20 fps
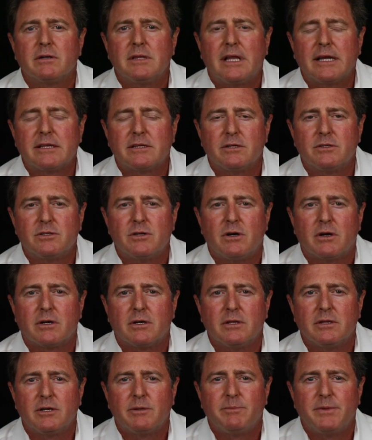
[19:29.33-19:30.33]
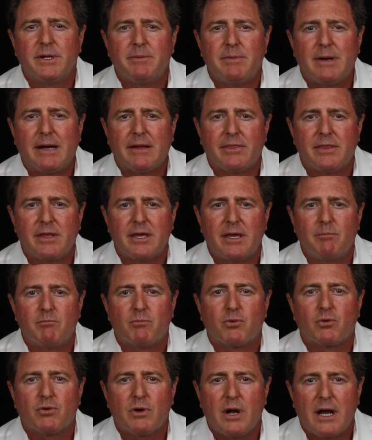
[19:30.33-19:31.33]
like to talk a little bit about the
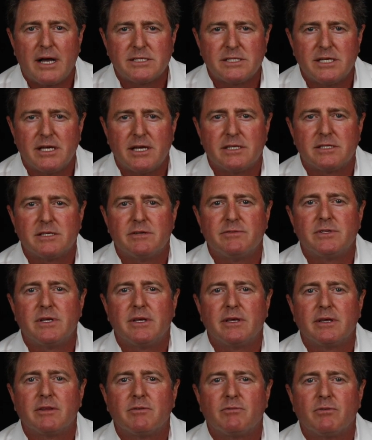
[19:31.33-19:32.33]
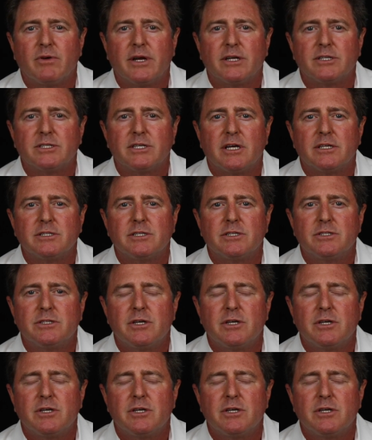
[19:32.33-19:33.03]
process of selling the franchises.